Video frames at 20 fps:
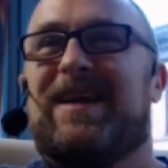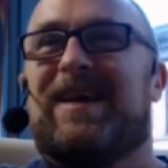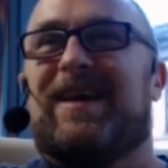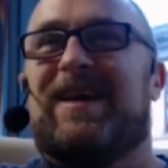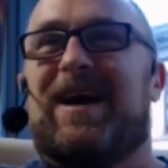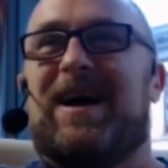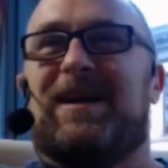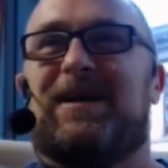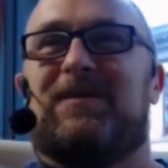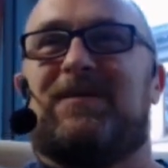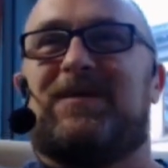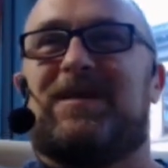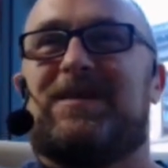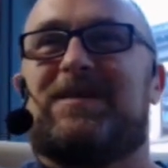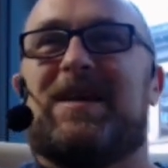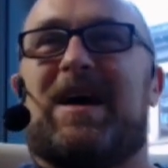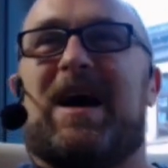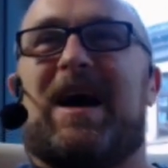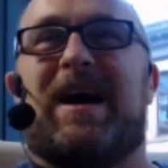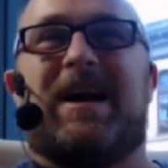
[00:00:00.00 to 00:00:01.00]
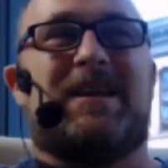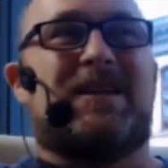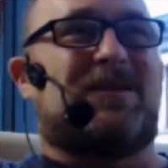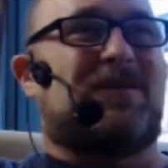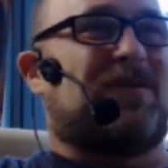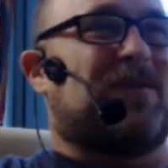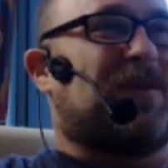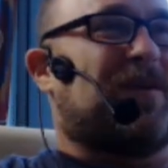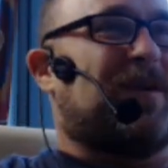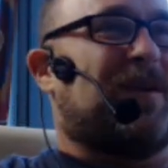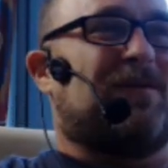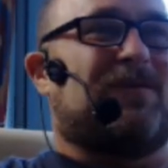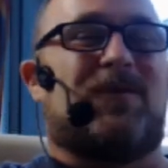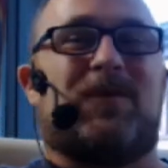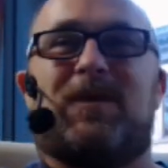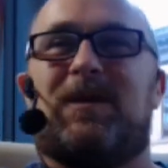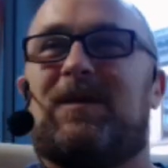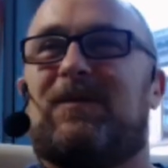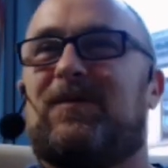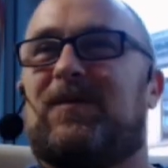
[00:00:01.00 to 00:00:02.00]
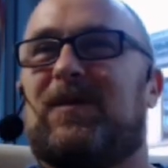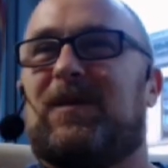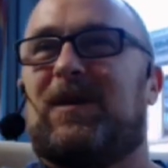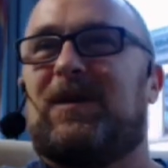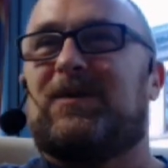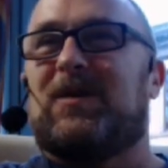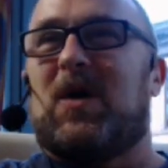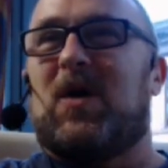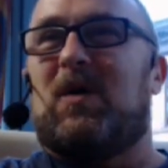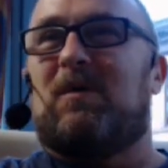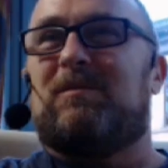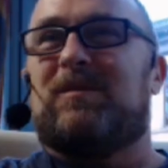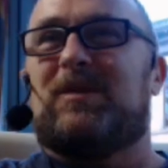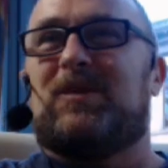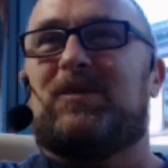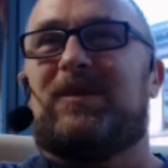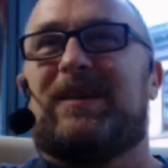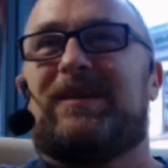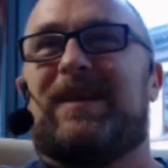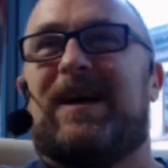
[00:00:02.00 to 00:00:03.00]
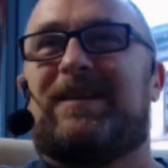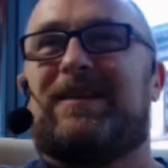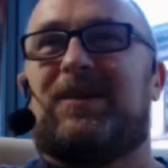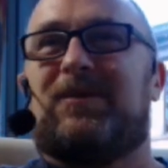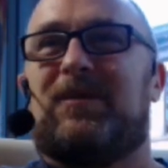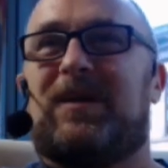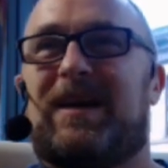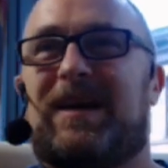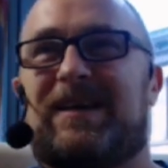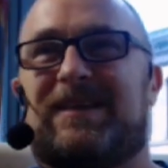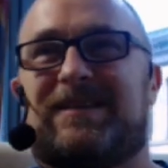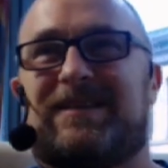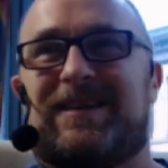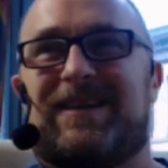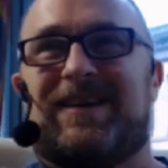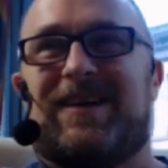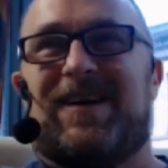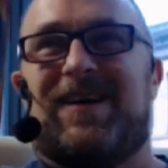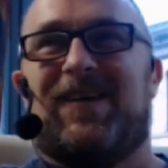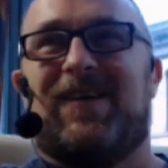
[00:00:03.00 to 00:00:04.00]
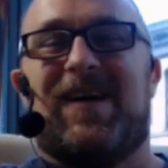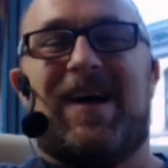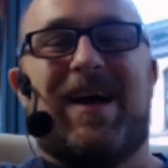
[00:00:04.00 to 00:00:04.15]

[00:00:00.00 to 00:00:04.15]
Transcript: kind of designs for a, for a, for a tall building that there is. right. Know?